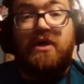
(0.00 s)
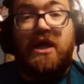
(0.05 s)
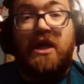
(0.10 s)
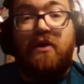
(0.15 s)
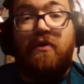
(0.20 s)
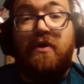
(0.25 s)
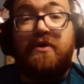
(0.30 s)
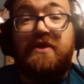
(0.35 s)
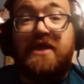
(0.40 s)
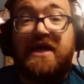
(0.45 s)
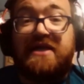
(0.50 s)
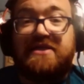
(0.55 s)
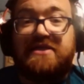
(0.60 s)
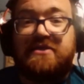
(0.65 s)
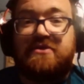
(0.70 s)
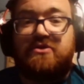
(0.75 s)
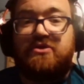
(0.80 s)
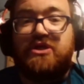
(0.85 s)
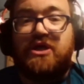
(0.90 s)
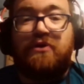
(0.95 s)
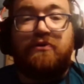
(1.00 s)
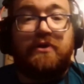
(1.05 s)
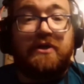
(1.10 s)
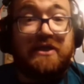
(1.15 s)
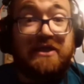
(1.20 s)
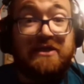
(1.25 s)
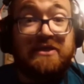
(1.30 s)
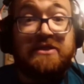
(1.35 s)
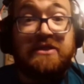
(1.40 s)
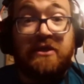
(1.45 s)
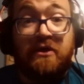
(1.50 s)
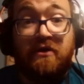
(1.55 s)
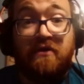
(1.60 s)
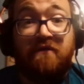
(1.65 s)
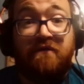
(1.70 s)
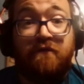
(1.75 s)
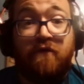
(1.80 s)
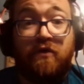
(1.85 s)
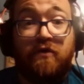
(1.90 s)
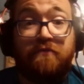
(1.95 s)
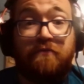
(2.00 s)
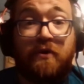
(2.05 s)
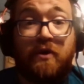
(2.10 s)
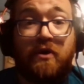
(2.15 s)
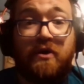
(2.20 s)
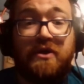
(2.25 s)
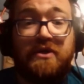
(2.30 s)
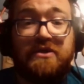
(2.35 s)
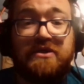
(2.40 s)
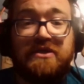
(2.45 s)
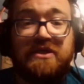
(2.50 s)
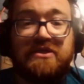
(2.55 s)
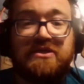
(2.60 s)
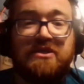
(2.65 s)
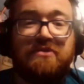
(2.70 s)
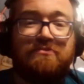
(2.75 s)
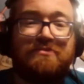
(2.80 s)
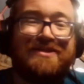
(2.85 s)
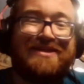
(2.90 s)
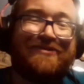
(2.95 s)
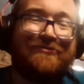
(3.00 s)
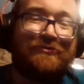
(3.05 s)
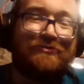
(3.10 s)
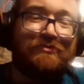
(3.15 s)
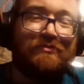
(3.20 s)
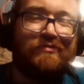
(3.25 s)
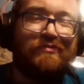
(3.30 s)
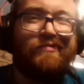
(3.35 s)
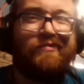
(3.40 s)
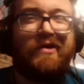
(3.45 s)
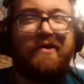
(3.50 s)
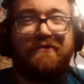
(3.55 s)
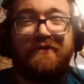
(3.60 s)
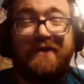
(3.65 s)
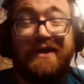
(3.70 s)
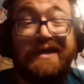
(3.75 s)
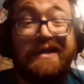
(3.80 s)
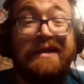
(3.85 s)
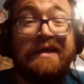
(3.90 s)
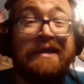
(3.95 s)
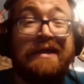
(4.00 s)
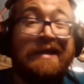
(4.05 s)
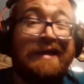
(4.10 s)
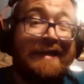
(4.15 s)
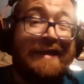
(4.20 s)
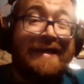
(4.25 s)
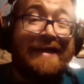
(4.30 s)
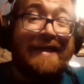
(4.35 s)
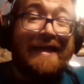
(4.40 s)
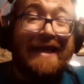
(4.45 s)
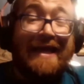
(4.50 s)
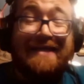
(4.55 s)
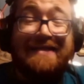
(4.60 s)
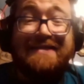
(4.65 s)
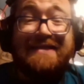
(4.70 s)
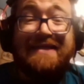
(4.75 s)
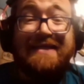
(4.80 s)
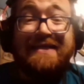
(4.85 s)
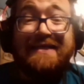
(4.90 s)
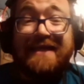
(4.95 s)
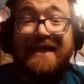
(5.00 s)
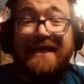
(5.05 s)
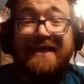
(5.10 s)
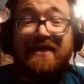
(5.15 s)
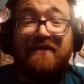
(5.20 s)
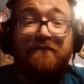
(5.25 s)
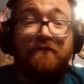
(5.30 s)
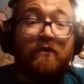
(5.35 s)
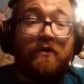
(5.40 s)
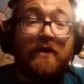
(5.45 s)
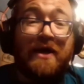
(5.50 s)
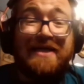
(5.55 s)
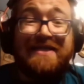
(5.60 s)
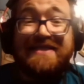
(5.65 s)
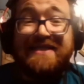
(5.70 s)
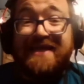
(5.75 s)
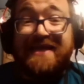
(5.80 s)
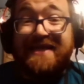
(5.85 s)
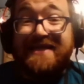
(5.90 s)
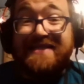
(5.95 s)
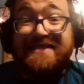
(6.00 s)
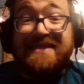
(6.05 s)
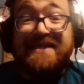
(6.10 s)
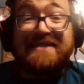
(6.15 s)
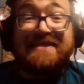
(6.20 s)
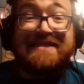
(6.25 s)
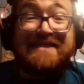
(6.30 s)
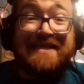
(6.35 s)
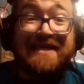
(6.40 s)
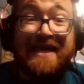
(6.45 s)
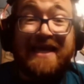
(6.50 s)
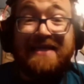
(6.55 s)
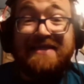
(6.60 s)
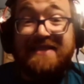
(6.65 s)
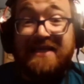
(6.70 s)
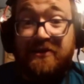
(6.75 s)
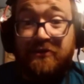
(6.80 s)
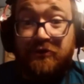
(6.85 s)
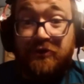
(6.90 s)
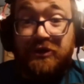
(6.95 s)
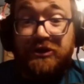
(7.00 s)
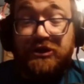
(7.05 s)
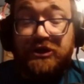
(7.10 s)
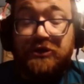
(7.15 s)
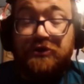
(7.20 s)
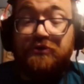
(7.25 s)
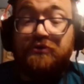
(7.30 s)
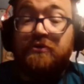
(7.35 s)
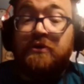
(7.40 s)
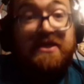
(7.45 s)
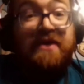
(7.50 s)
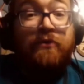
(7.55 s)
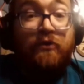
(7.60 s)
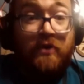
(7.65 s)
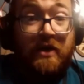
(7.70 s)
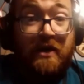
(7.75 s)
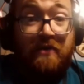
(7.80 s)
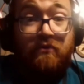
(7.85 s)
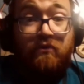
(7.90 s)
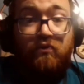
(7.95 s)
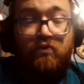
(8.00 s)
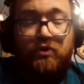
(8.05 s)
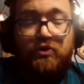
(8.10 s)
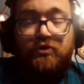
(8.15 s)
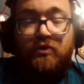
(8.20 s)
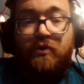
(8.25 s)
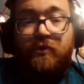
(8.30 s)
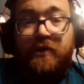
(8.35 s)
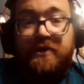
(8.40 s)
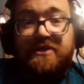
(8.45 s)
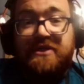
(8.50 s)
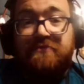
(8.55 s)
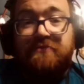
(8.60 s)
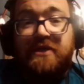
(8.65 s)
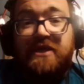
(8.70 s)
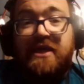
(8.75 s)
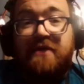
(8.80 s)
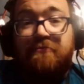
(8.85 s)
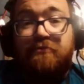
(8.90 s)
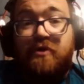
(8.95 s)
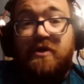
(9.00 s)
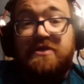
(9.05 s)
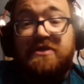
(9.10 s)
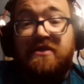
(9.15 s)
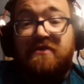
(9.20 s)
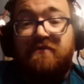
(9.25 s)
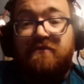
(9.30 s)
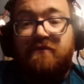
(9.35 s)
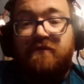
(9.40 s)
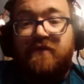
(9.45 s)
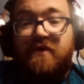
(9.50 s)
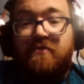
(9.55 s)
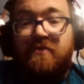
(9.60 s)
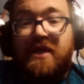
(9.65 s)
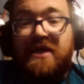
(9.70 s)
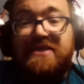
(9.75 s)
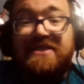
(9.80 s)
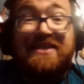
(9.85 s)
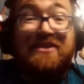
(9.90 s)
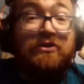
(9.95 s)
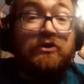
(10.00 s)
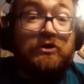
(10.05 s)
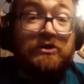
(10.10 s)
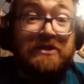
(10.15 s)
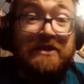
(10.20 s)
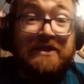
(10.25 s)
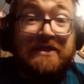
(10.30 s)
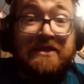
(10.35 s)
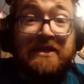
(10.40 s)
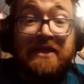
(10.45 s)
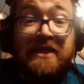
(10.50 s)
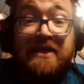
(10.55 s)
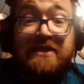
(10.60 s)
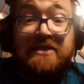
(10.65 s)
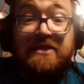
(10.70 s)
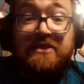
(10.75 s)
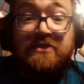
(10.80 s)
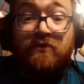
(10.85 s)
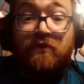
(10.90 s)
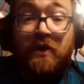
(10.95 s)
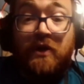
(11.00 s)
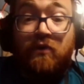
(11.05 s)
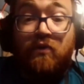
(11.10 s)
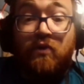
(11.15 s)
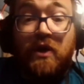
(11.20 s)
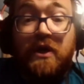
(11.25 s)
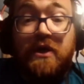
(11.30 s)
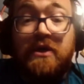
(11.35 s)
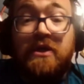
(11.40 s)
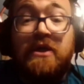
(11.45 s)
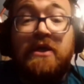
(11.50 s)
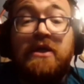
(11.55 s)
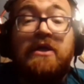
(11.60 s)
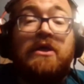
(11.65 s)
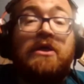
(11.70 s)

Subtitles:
era that's generally considered a fourth party system, so roughly 1894, 1896 to 1932. Democrat Woodrow Wilson became president from 1913 to 1921.